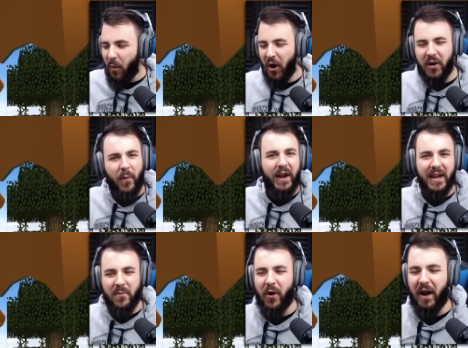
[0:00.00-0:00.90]
a Pokemon
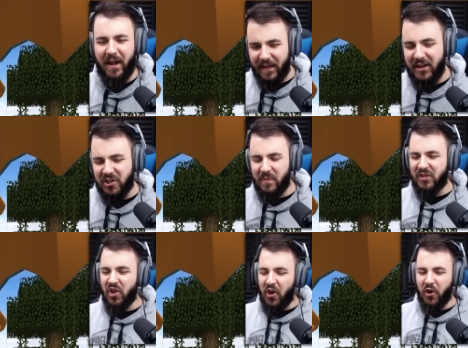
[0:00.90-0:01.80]
anymore. They used to be
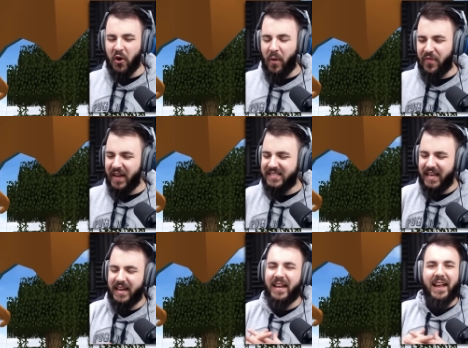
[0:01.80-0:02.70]
so good at what they
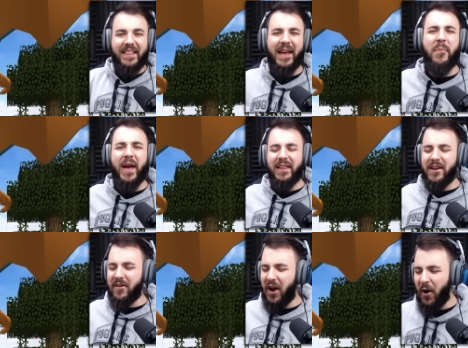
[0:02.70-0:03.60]
did. They barely
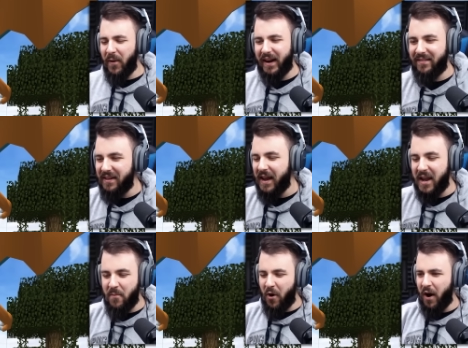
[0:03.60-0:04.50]
even hold anything
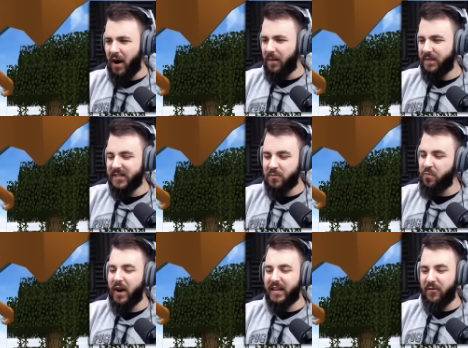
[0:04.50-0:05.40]
anymore. They just
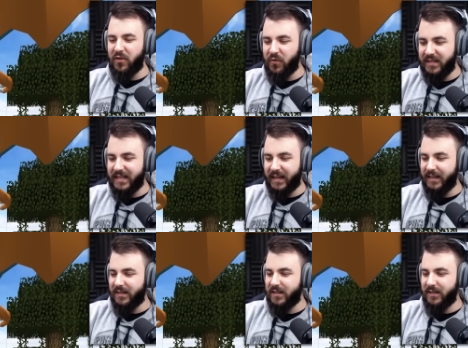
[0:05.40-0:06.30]
break every three
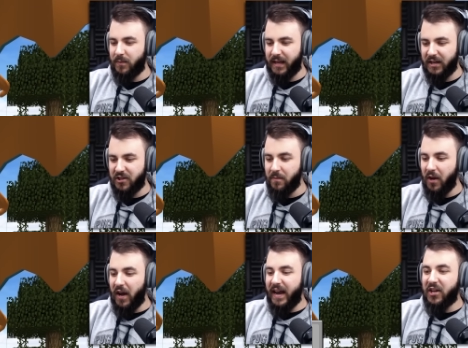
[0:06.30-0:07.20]
seconds. Did we catch him?
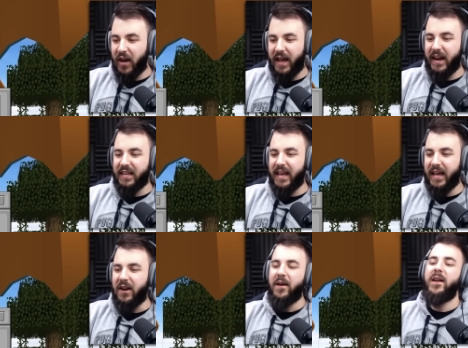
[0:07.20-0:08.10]
He got out again.